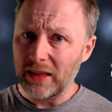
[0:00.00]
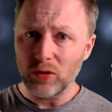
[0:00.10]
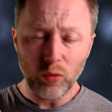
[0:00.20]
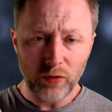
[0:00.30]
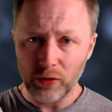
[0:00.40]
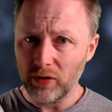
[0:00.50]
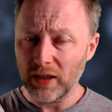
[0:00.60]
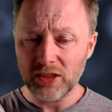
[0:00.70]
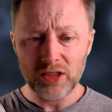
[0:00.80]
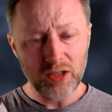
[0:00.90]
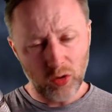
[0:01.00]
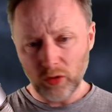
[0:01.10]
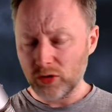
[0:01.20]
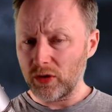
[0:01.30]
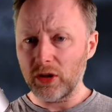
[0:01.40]
didn't know if you're religious or
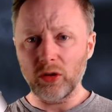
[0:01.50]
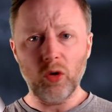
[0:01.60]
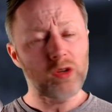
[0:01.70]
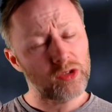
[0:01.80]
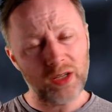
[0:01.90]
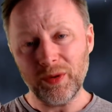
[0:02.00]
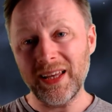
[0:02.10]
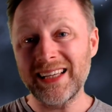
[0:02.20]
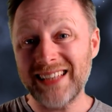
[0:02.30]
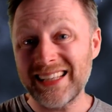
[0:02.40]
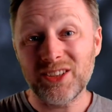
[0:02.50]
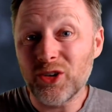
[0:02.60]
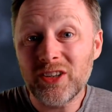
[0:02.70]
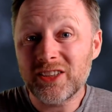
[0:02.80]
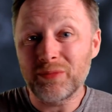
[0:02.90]
not. So that you're not. So in a way, that's
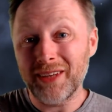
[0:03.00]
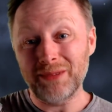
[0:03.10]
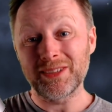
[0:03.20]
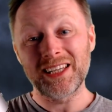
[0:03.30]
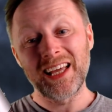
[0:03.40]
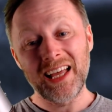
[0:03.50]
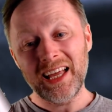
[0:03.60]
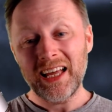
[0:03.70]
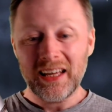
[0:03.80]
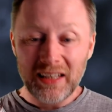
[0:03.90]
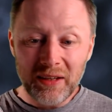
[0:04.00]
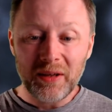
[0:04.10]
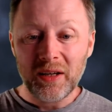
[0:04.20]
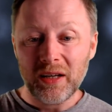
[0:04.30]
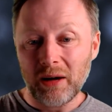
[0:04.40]
good. Sometimes
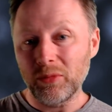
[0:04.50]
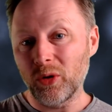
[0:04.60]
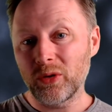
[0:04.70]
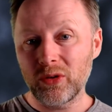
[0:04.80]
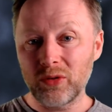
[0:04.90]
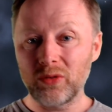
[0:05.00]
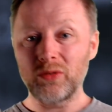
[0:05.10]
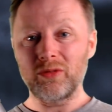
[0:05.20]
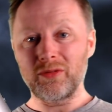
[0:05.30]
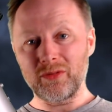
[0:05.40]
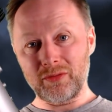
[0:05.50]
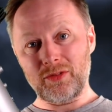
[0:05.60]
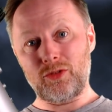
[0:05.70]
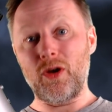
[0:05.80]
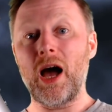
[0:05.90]
I'm not
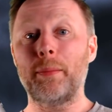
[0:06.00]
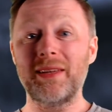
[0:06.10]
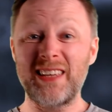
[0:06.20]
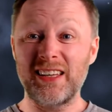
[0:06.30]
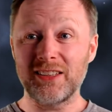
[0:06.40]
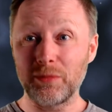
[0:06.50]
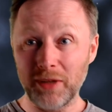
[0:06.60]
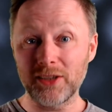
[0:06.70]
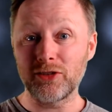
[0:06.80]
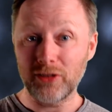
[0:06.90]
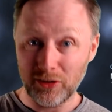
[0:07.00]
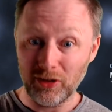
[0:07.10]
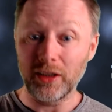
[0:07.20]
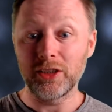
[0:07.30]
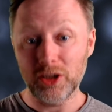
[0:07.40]
too happy to hear somebody is
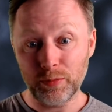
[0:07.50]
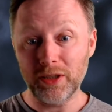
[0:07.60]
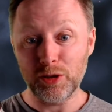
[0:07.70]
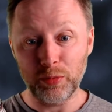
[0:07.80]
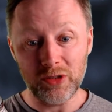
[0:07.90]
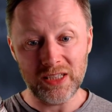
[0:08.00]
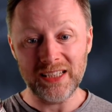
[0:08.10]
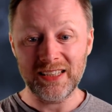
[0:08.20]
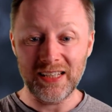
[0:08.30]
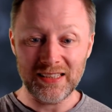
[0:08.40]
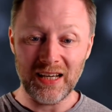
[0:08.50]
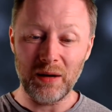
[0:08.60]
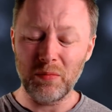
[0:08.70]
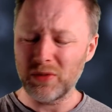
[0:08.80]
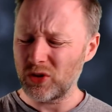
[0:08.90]
religious, but I suppose in this case
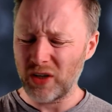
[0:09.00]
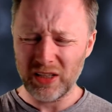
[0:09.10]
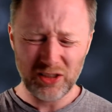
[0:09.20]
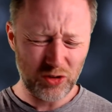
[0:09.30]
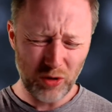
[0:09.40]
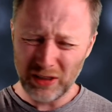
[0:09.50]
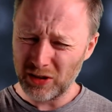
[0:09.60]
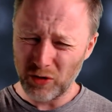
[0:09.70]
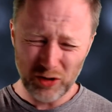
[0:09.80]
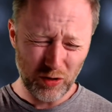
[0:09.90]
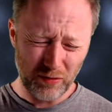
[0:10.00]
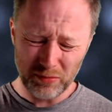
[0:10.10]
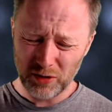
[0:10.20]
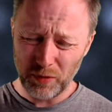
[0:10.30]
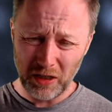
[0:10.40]
I am. Sorry, I'm sort
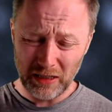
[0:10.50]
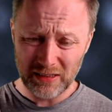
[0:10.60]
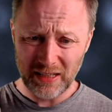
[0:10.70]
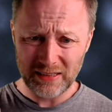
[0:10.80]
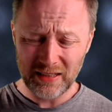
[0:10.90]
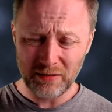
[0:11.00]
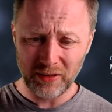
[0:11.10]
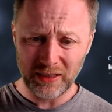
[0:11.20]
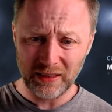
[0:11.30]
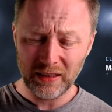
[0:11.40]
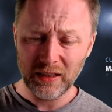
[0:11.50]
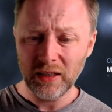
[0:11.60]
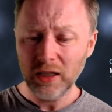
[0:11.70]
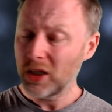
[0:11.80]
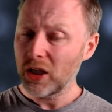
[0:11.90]
of speaking insensitively here.
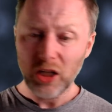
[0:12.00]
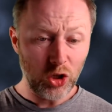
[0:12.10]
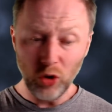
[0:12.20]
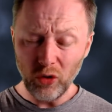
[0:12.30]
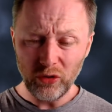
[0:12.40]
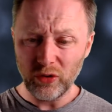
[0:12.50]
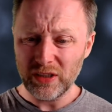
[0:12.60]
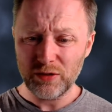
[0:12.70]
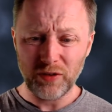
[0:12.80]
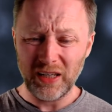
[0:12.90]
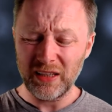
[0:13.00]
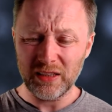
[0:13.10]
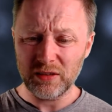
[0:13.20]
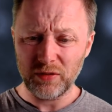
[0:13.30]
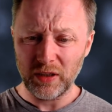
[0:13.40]
No, it's fine.